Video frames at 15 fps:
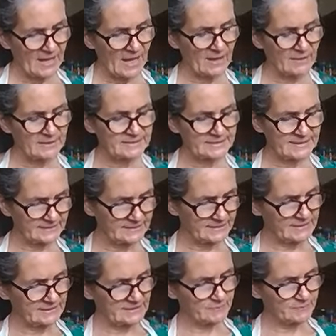And it does
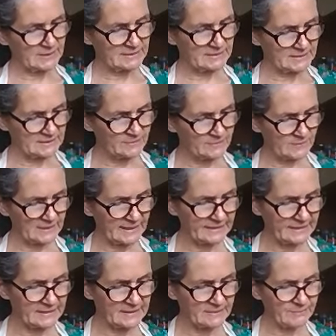this by
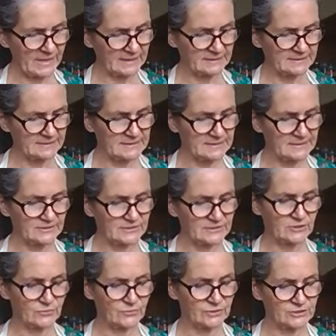stimulating and balancing the
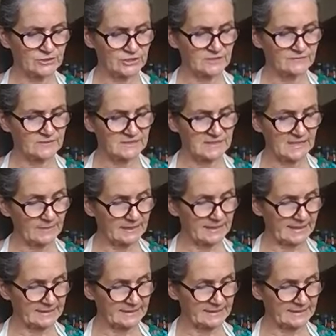secretion of stomach